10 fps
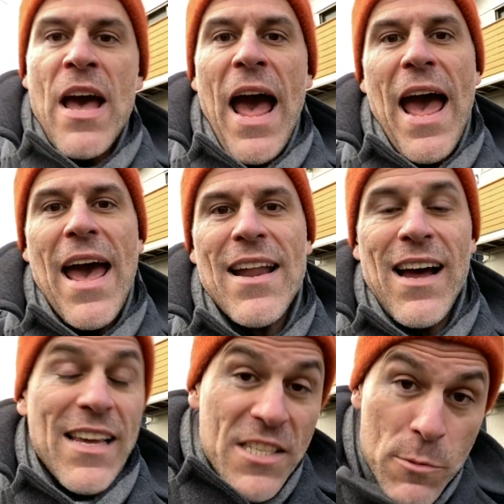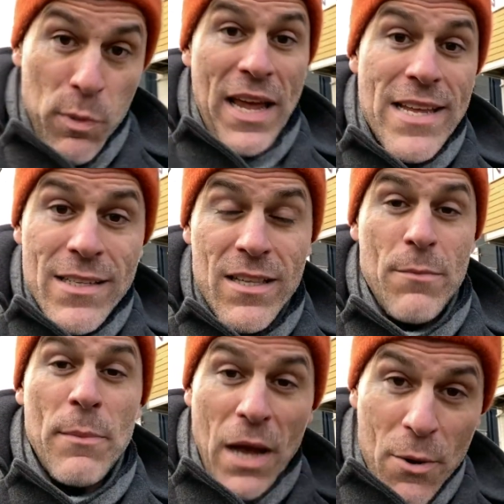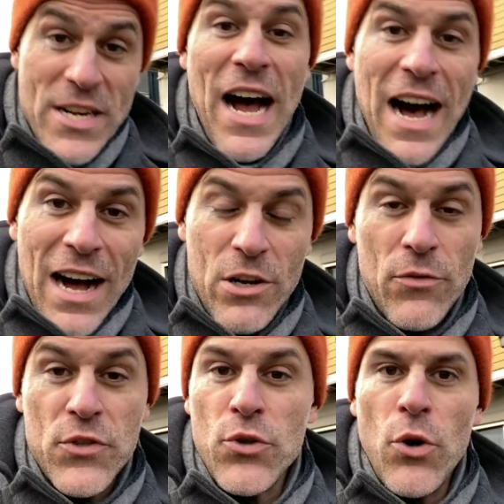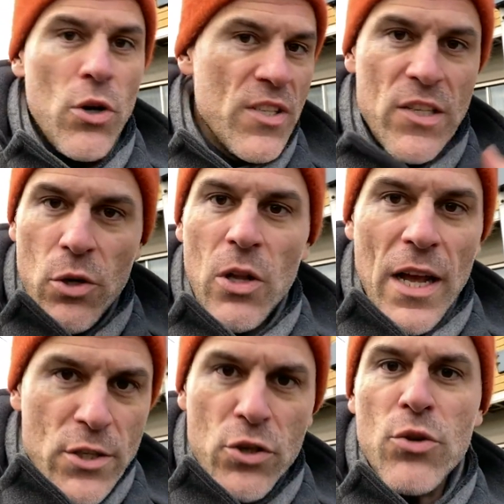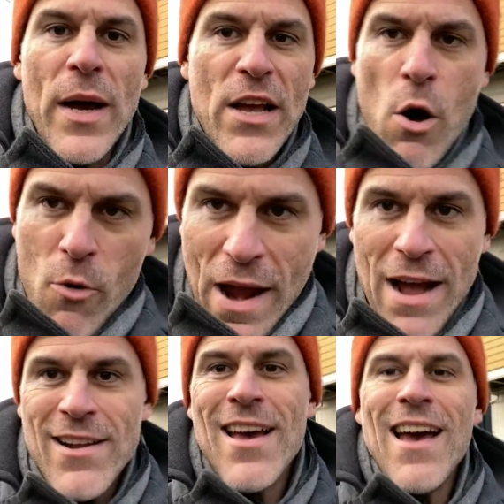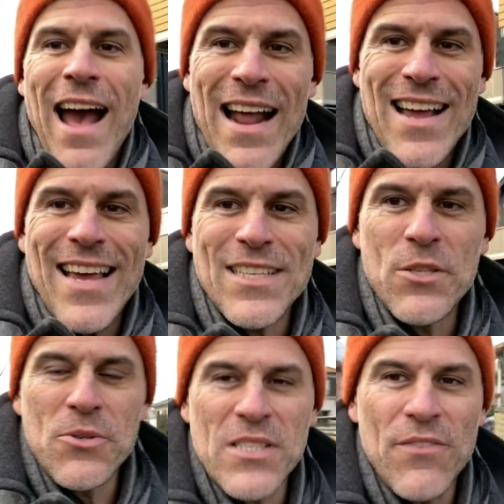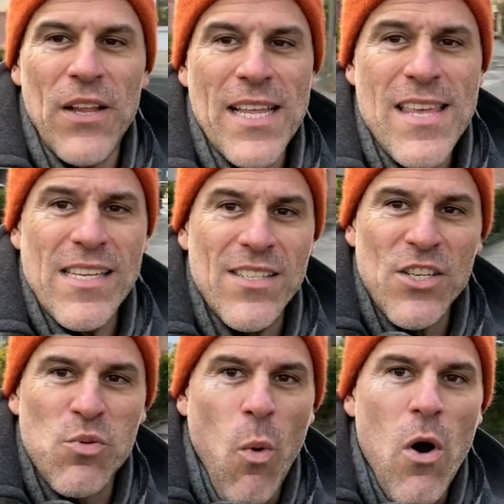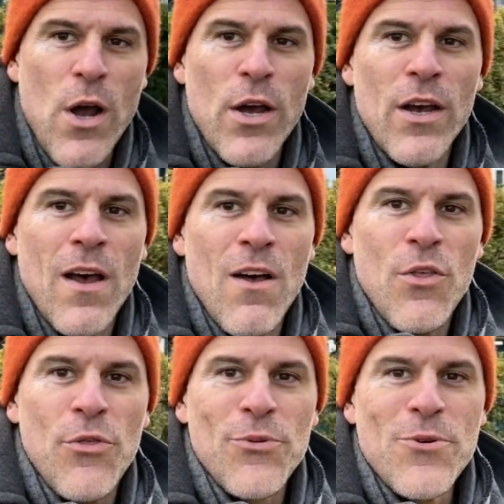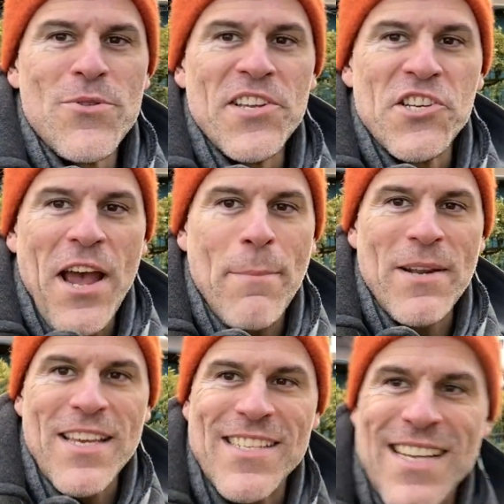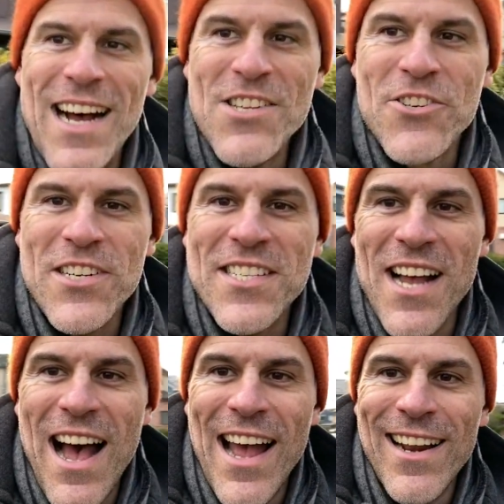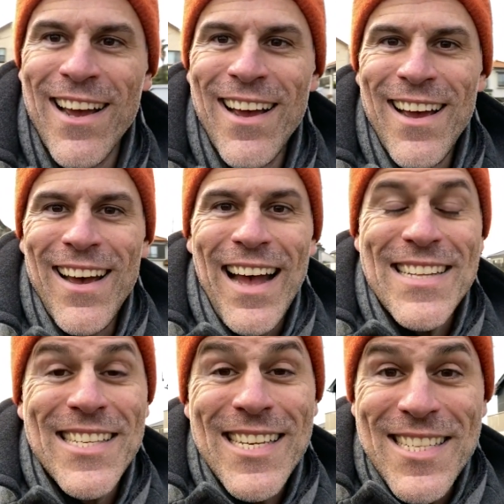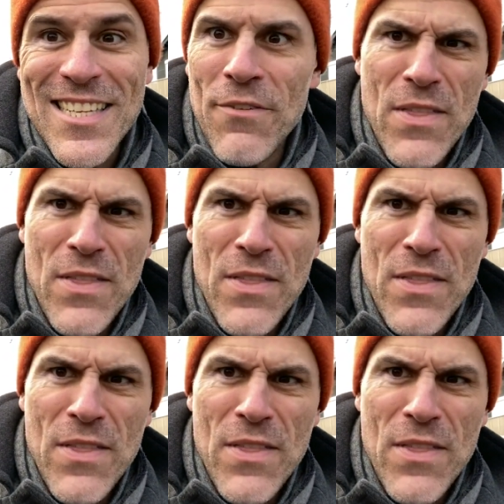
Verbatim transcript: And I explained to them, I'm going to hard off stores. That's all I do. I go around and I get to do stuff like this. Just walk through the Japanese countryside and see stuff.